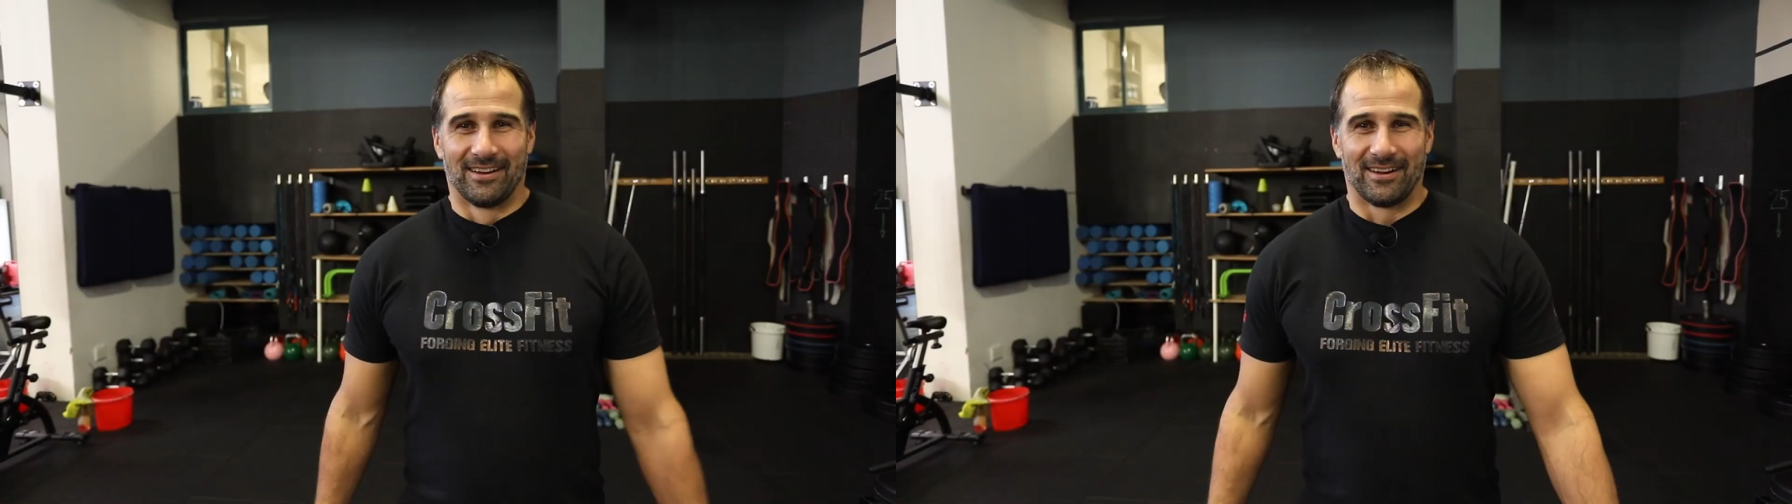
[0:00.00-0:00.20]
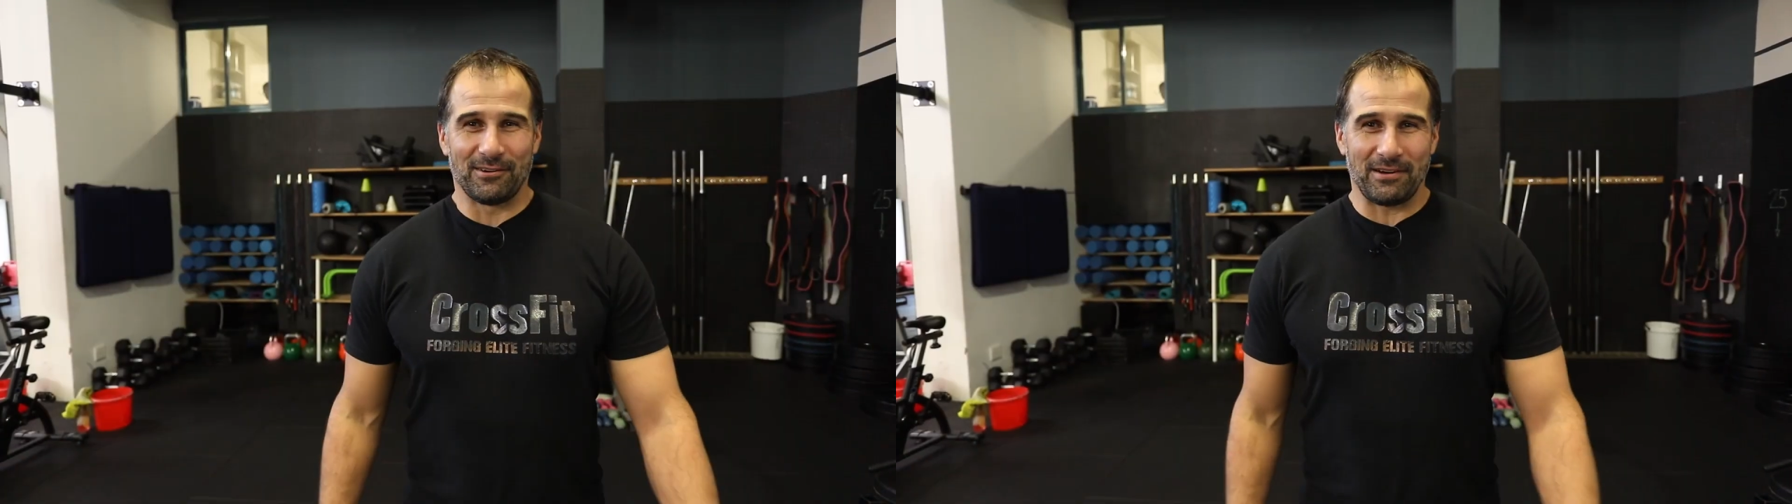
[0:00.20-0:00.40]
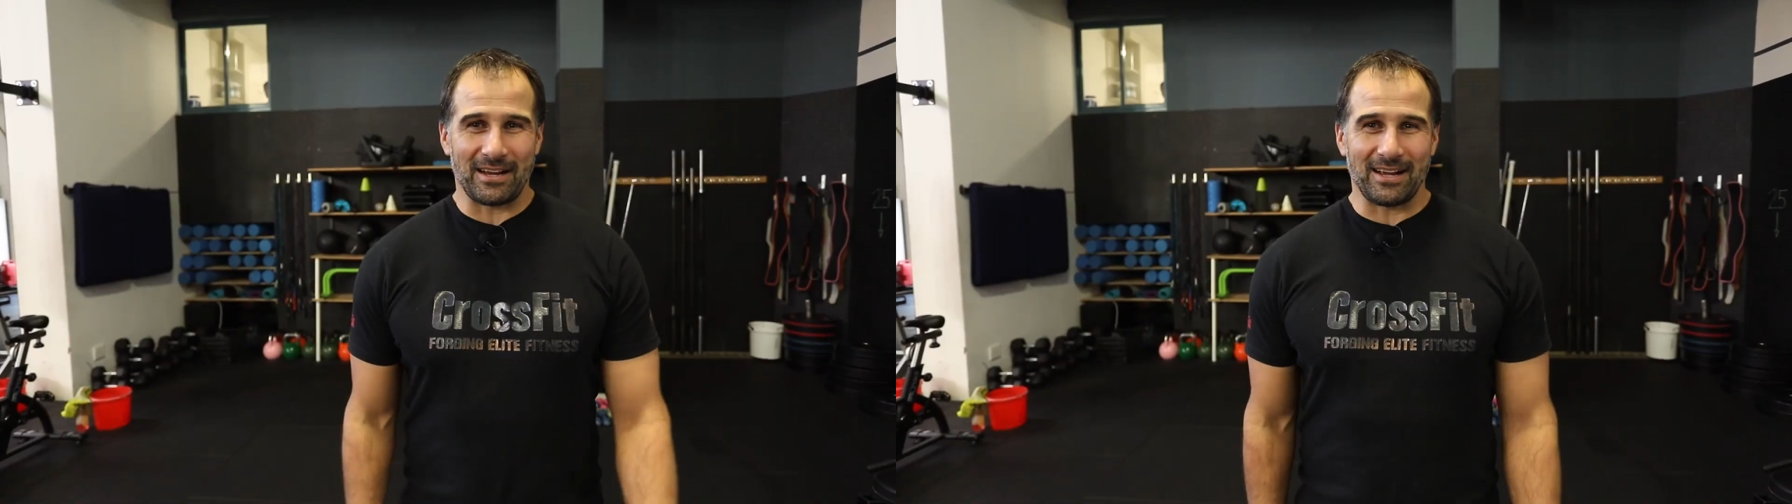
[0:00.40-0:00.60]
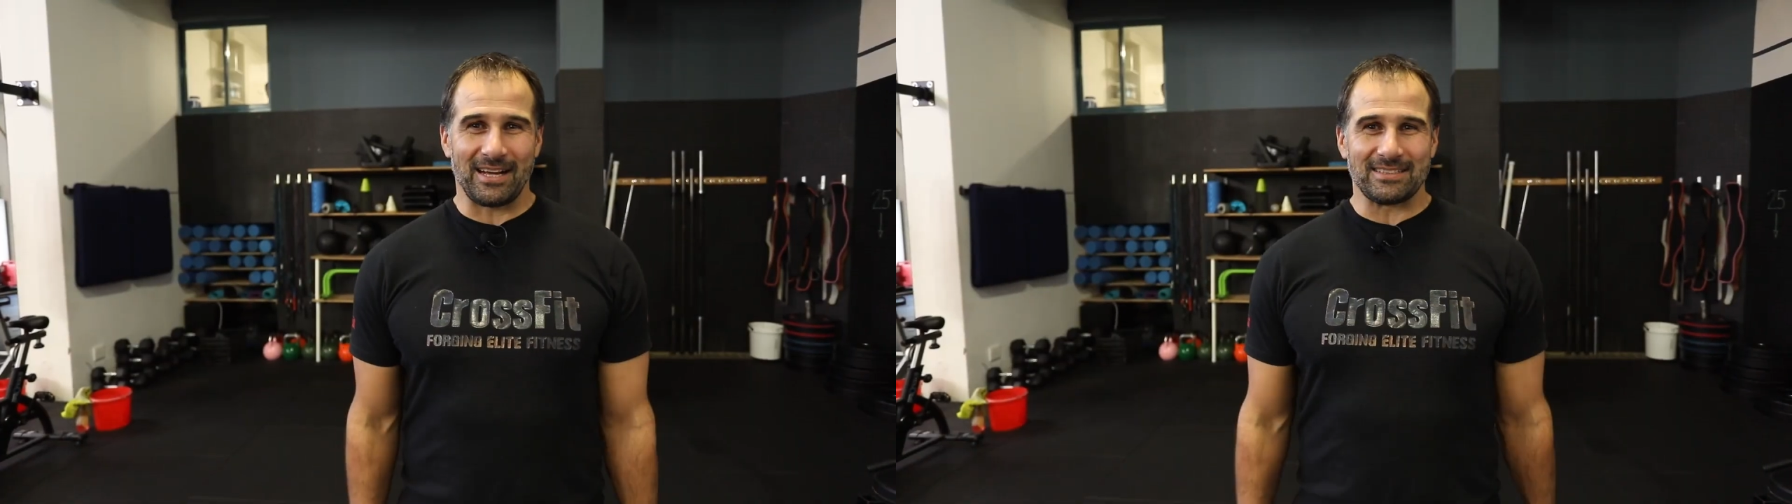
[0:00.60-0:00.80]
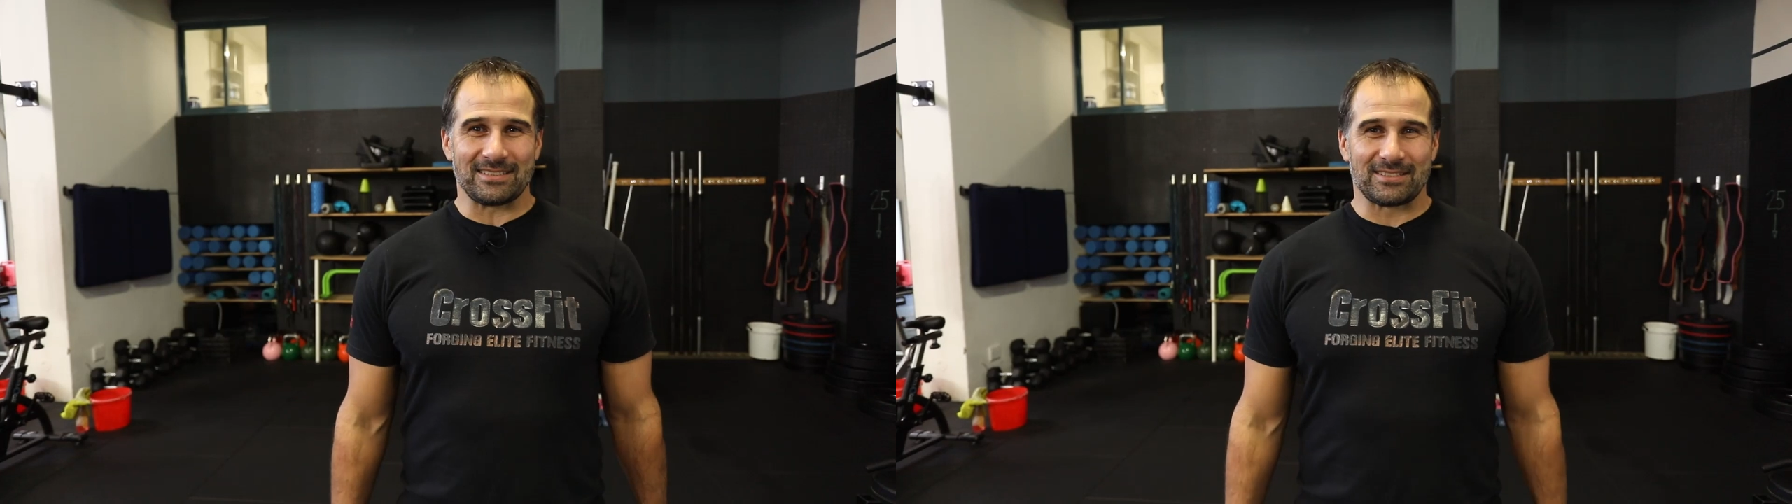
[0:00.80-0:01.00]
All right,
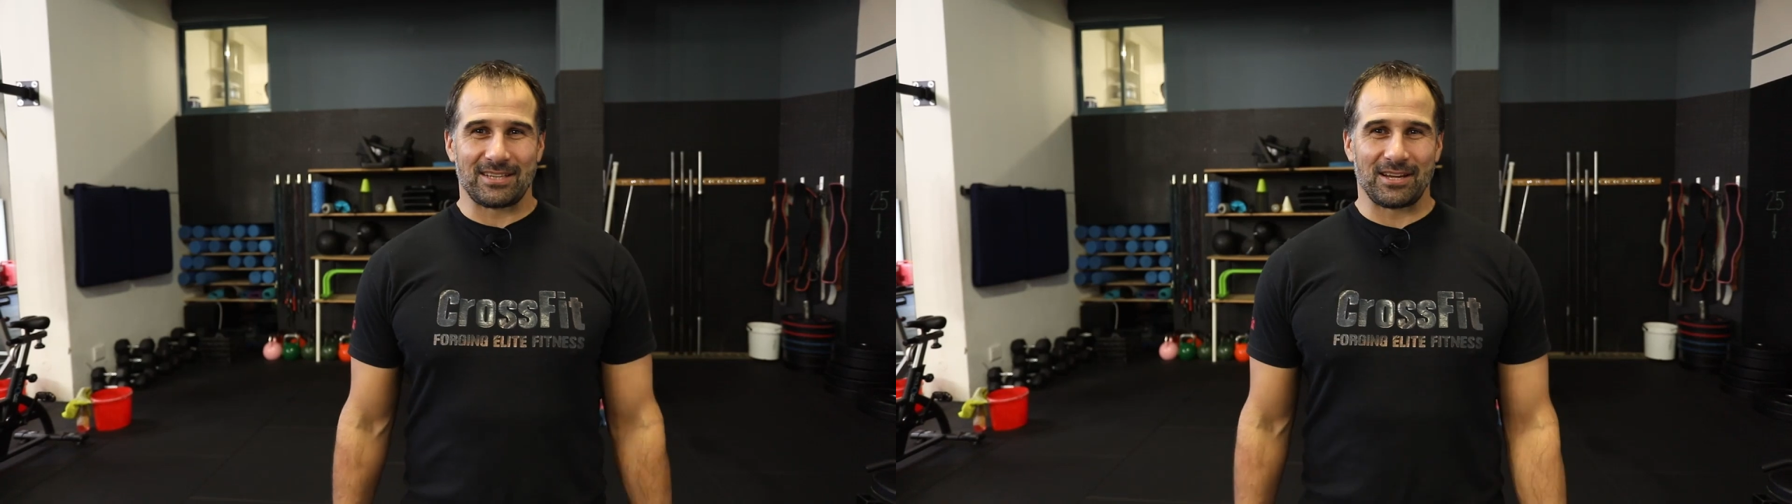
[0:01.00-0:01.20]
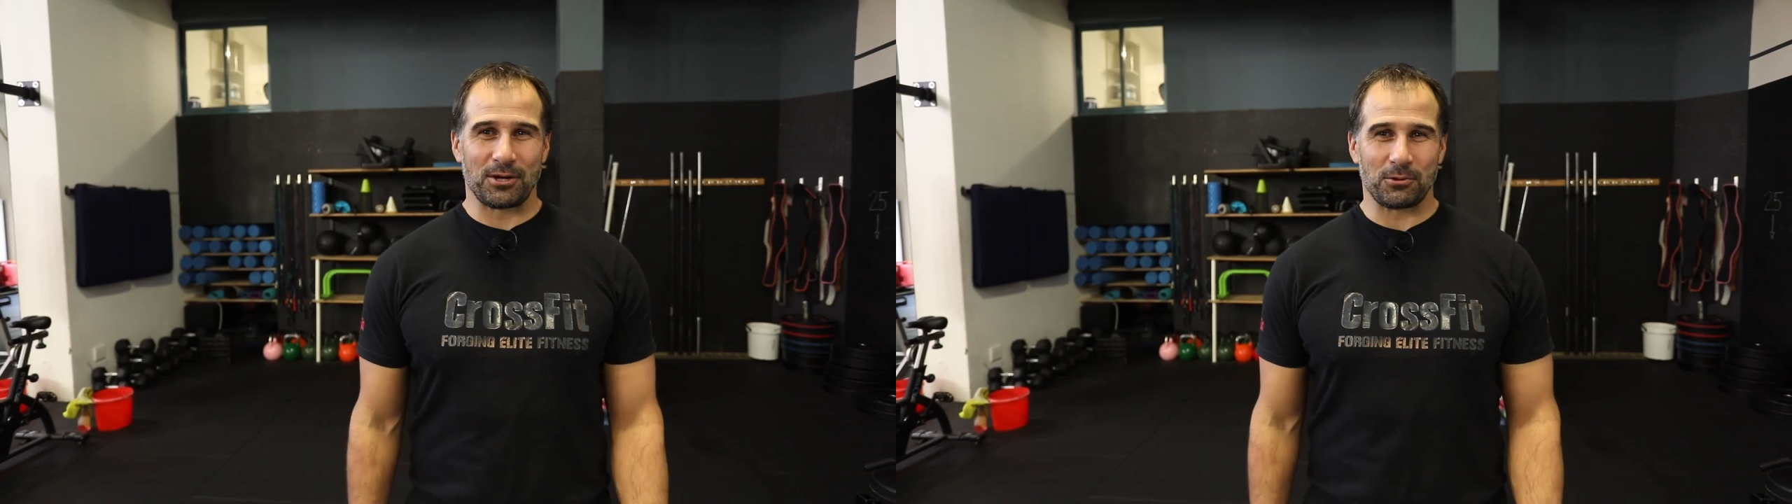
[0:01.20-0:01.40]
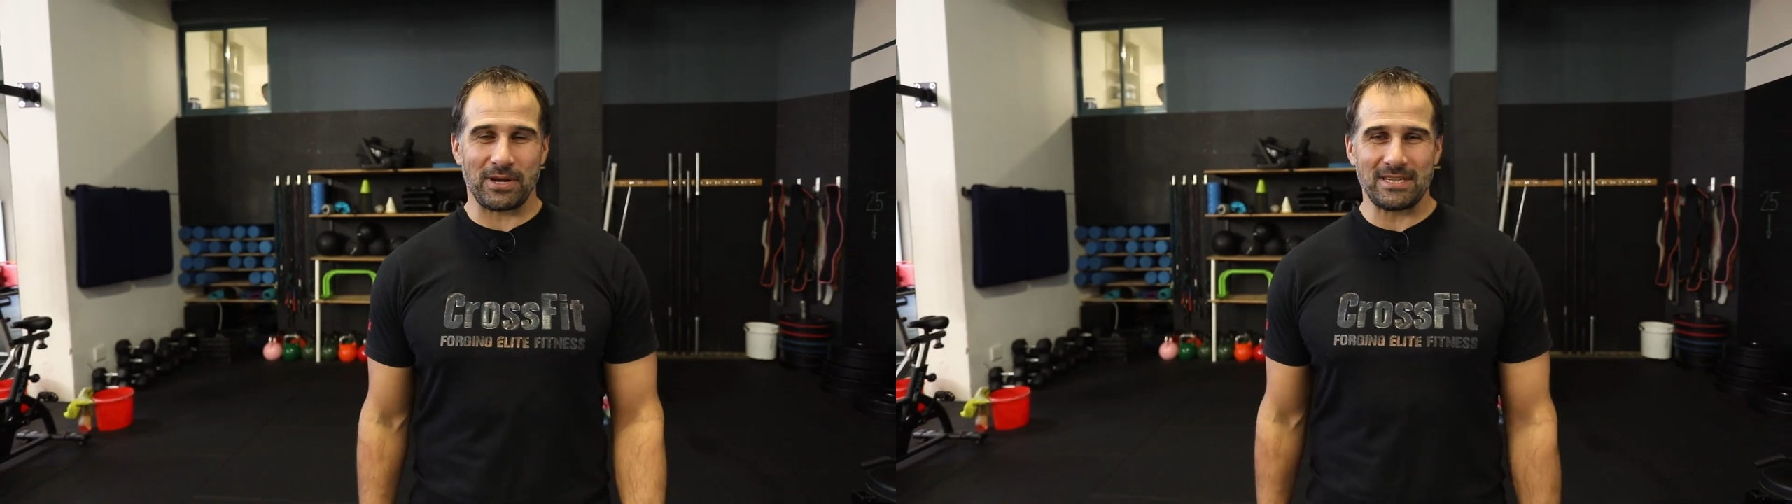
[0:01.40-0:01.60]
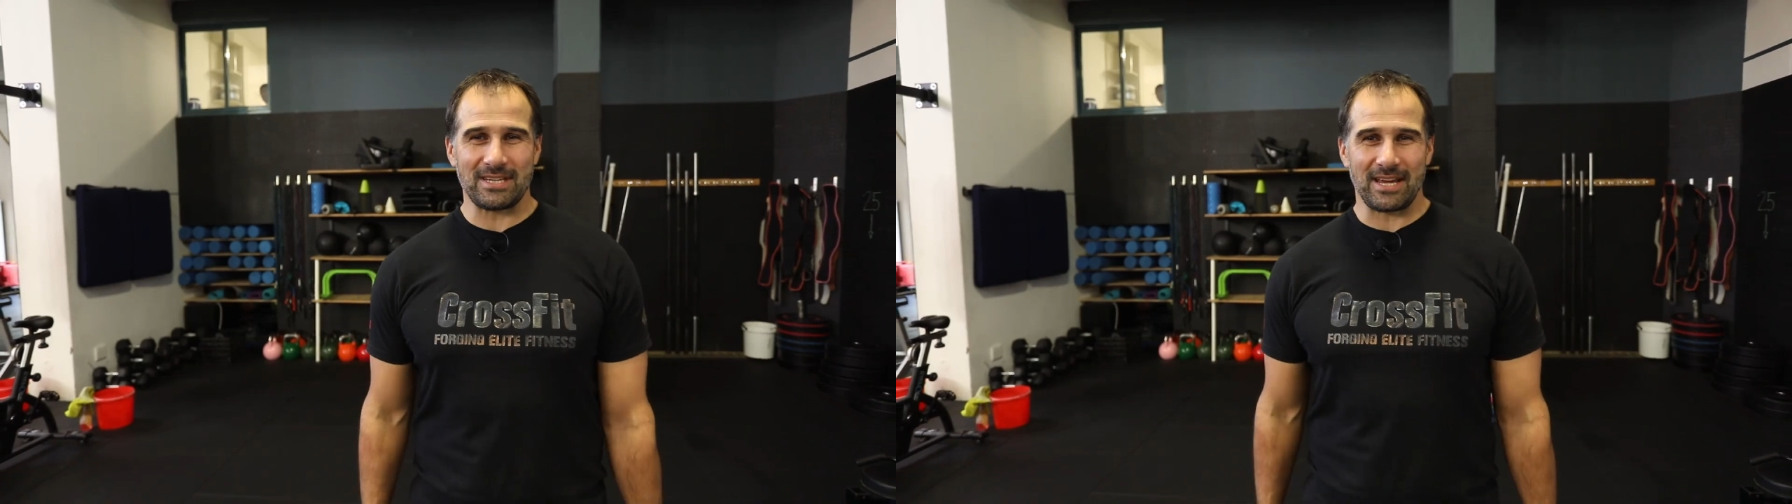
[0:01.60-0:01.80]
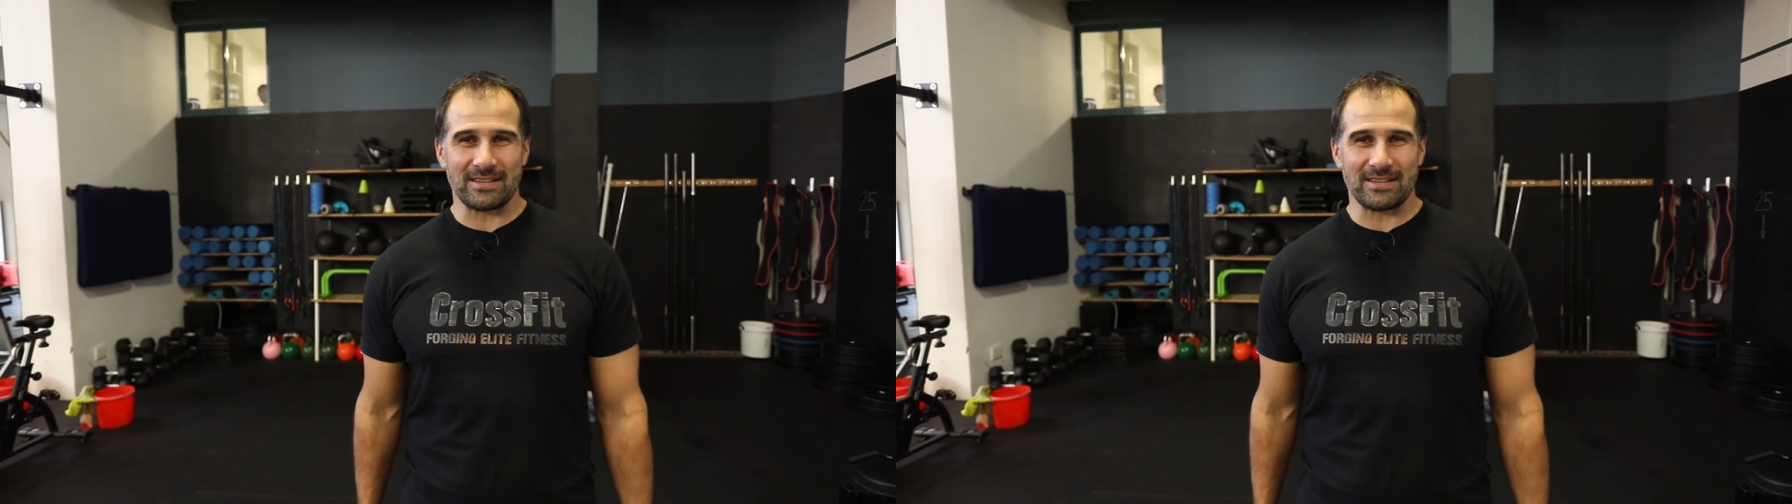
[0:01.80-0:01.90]
guys, it's Wednesday,